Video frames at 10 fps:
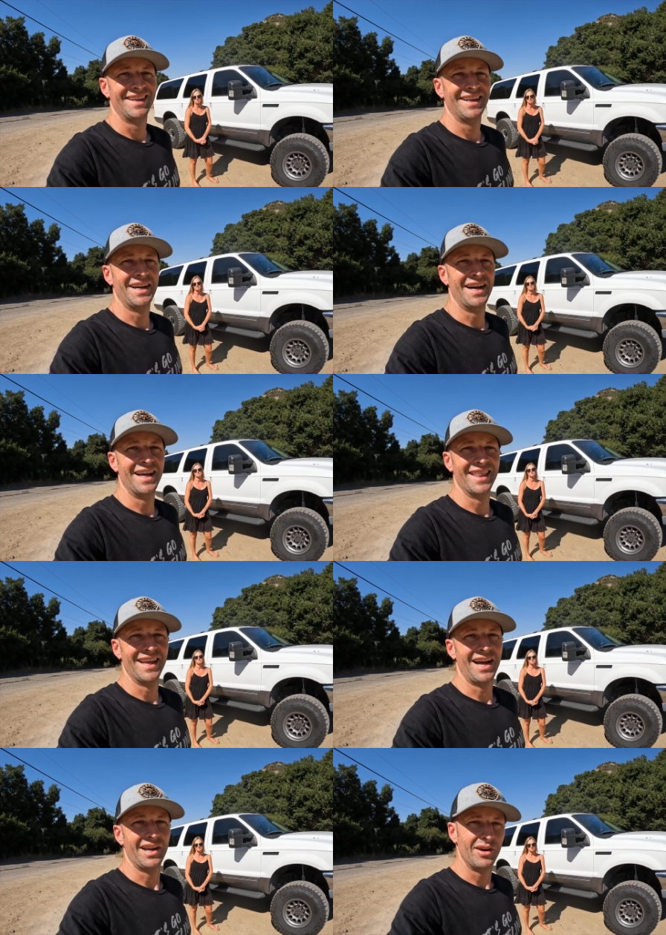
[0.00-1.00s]
Uh,
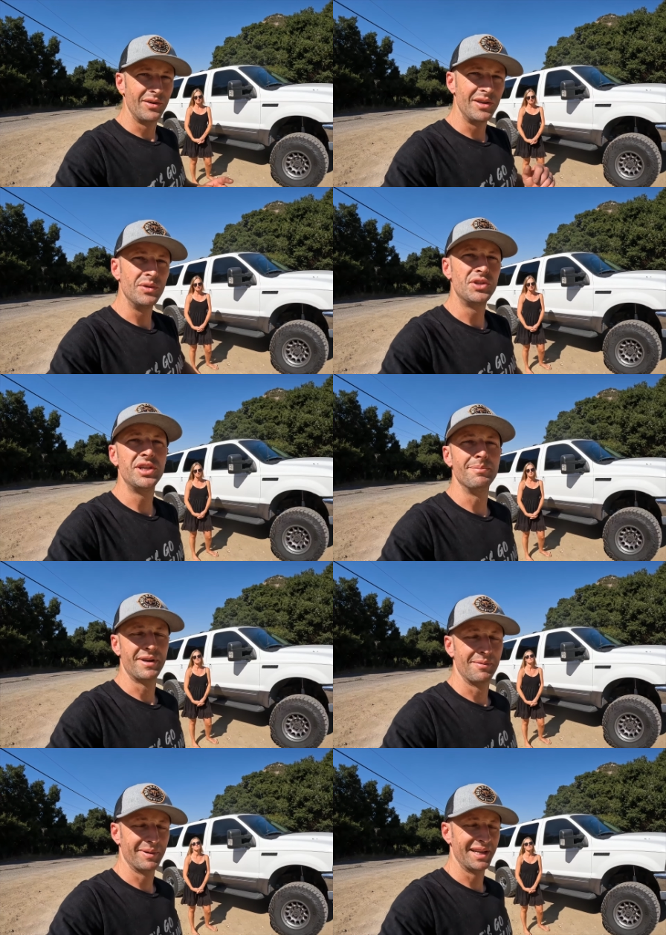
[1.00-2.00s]
IOU Sheep
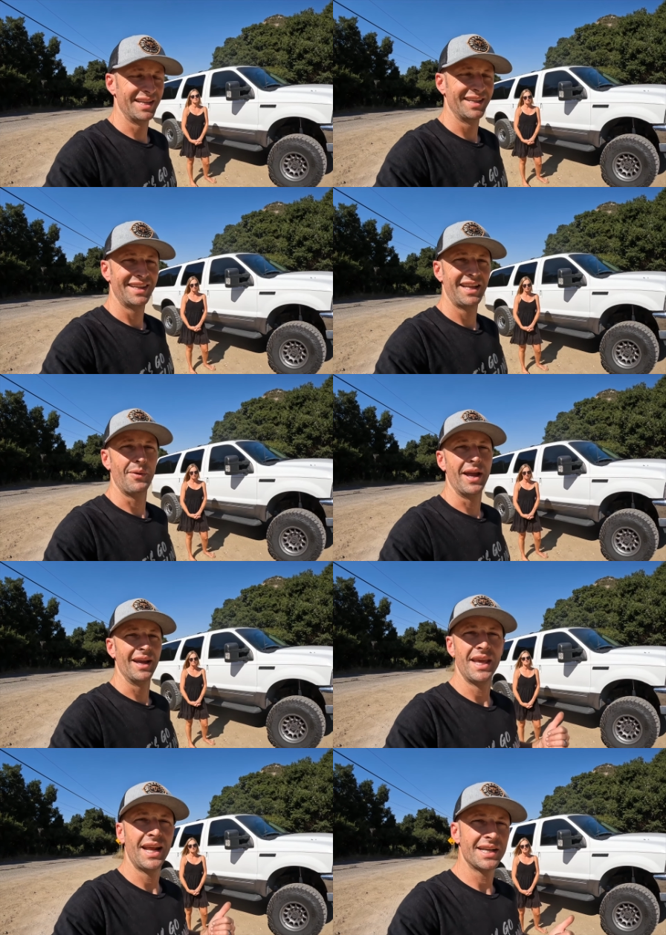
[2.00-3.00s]
Company. Anyway,
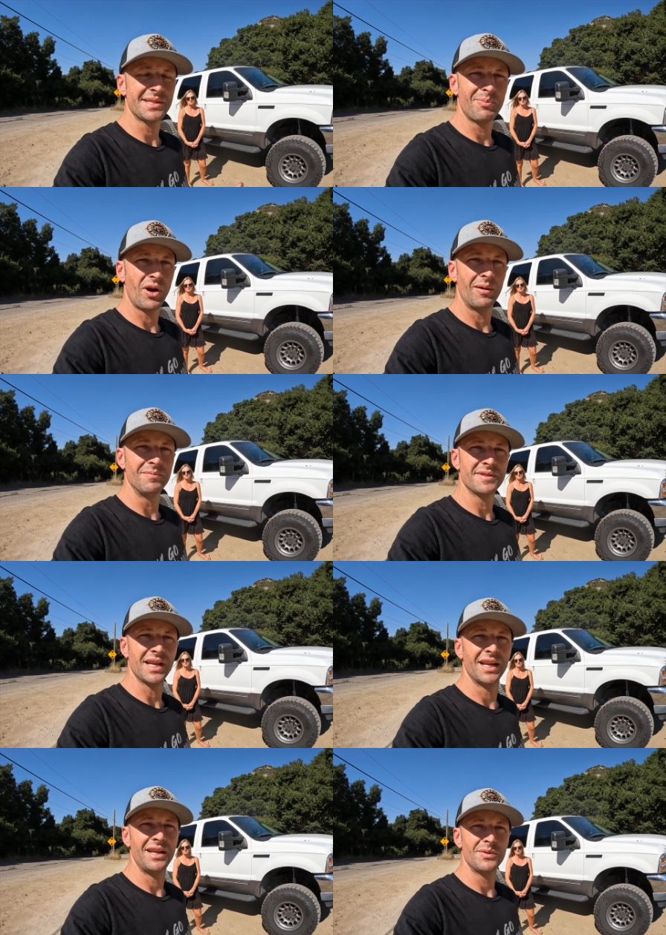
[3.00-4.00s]
it had some problems
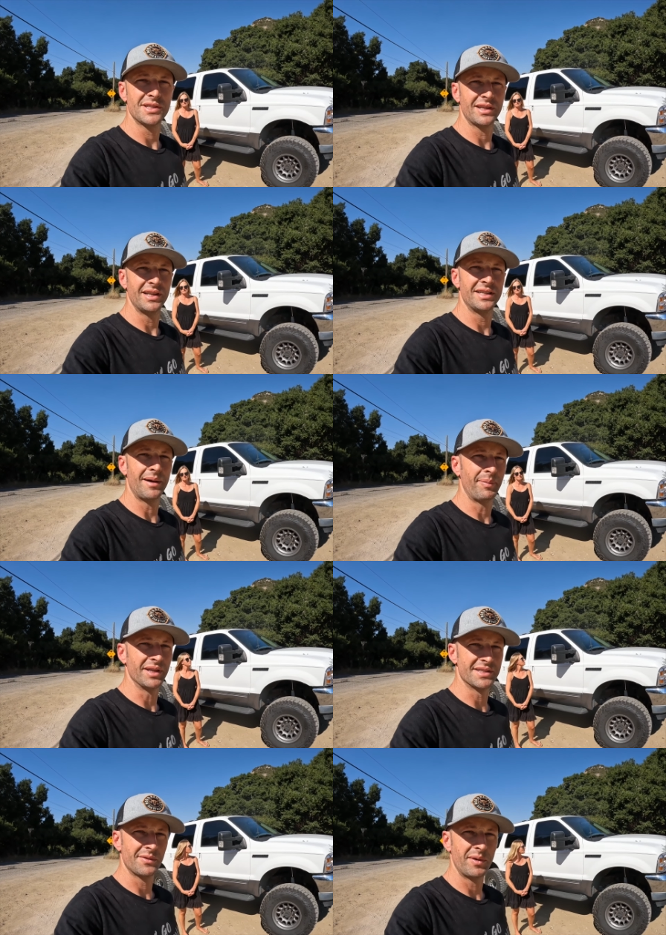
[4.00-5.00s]
and he was looking to dump
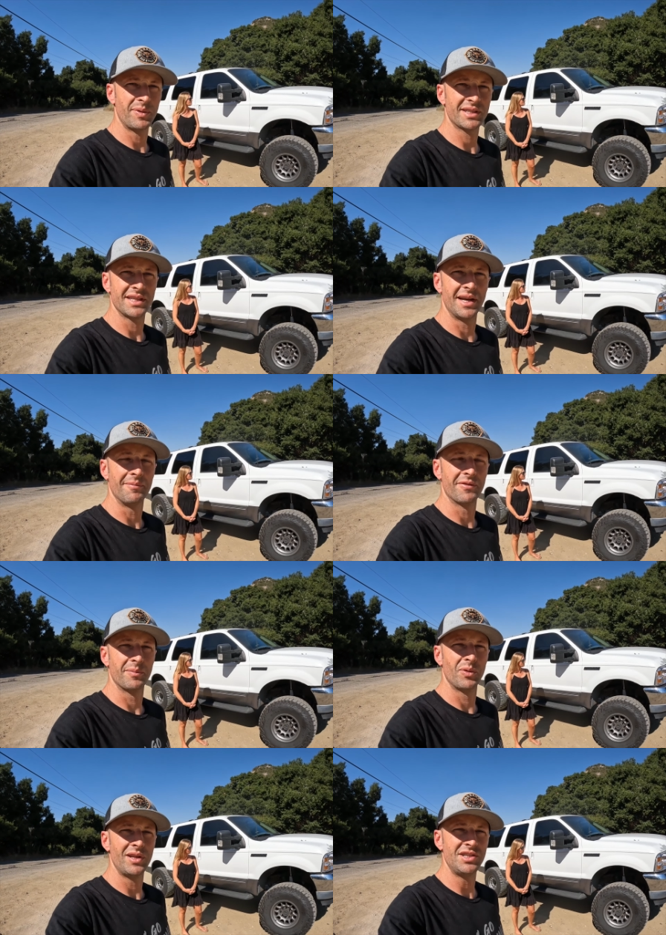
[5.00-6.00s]
it. So we picked it up for
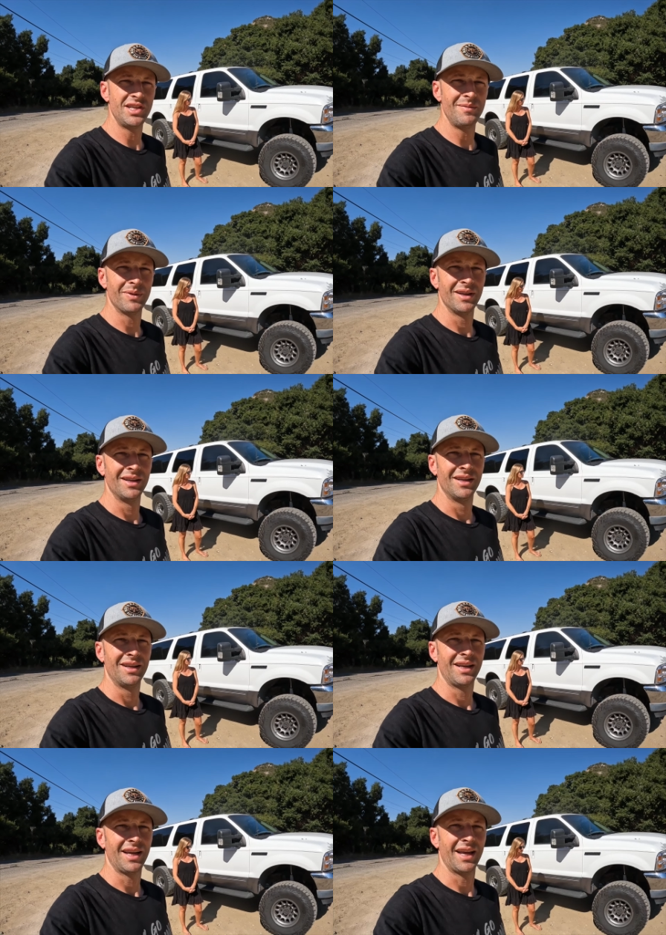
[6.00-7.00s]
pretty cheap
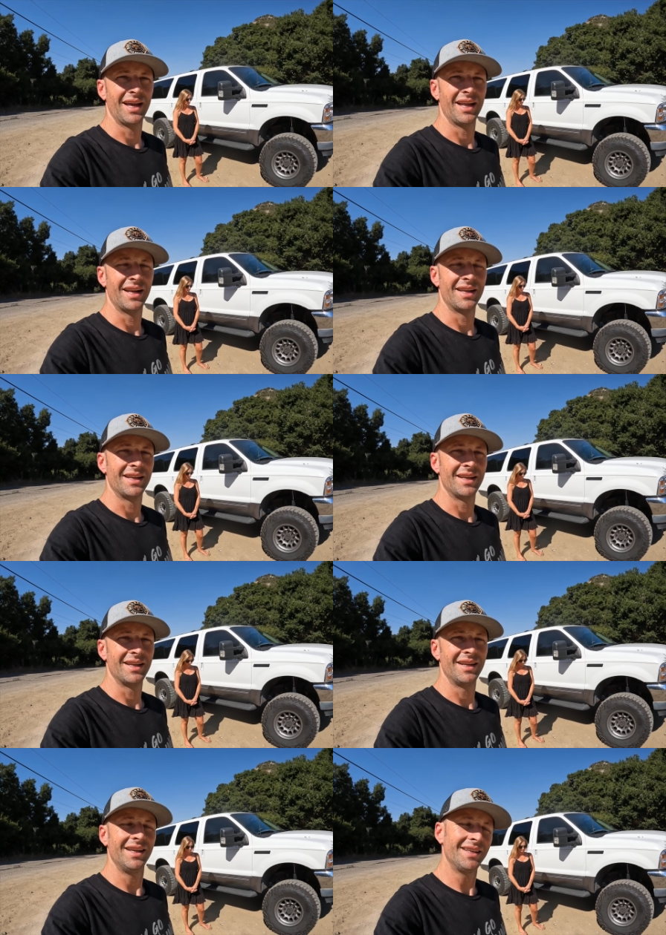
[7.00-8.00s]
and
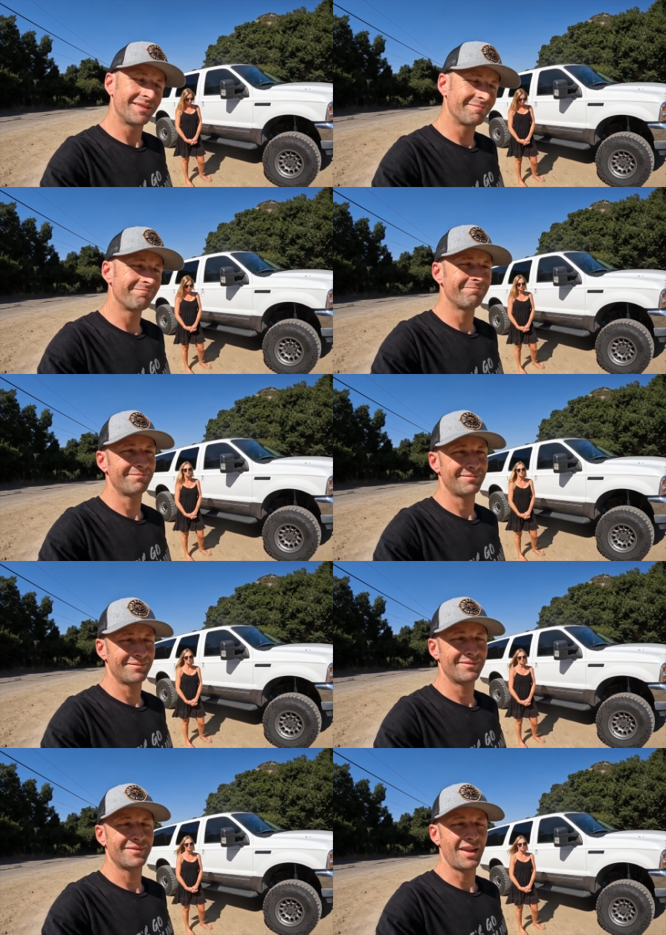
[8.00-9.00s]
it,
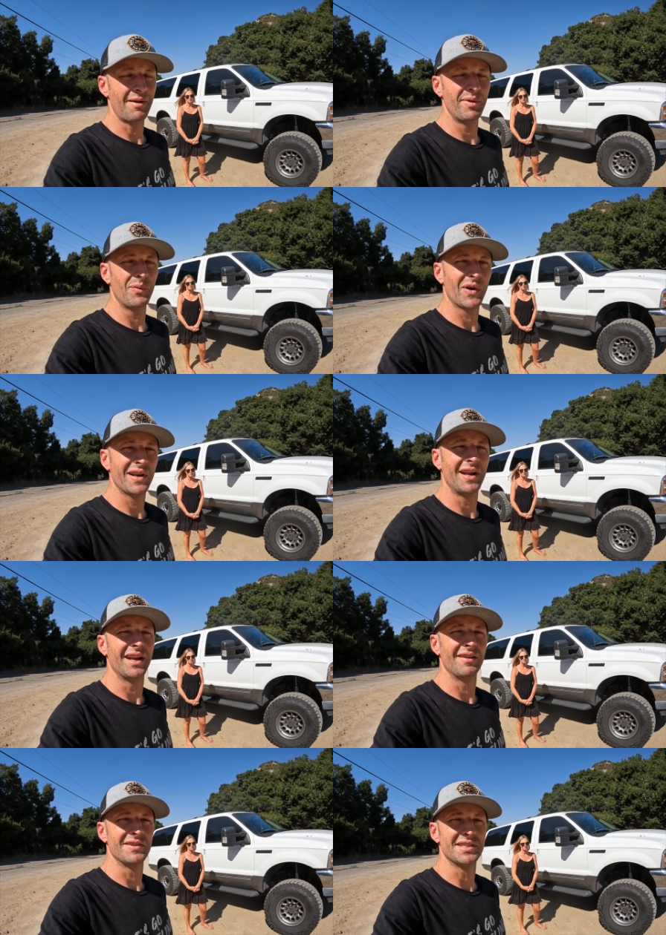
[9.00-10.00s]
I've been working on
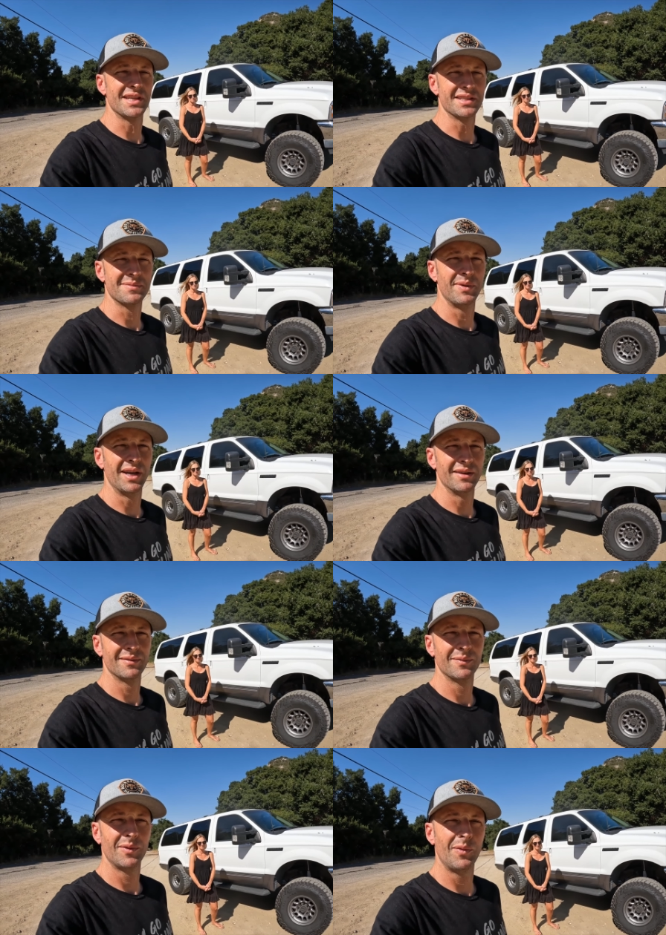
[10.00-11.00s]
it ever since, but
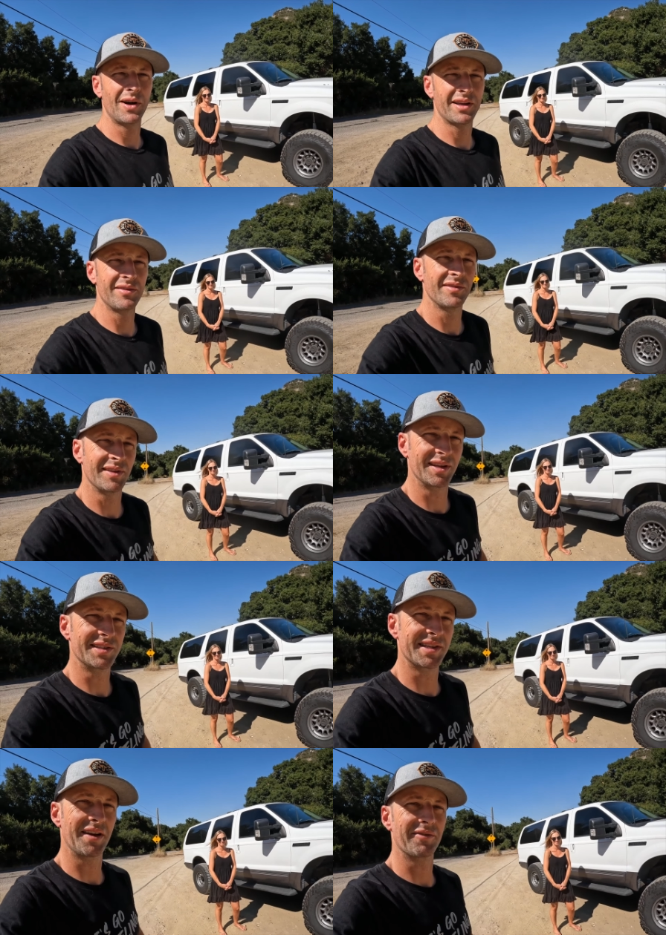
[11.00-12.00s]
we'll walk you through the
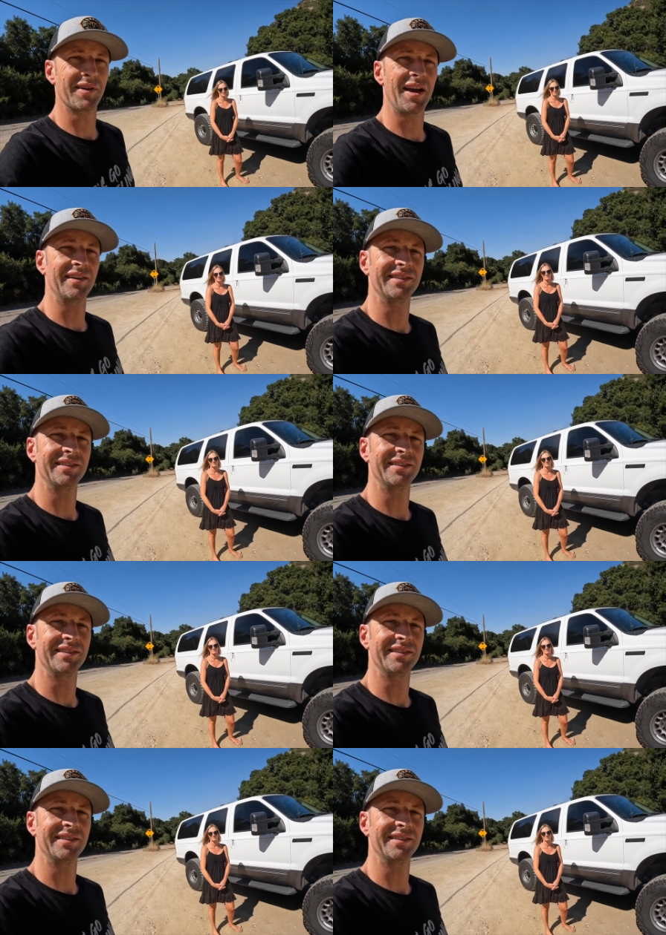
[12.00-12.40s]
good stuff for now.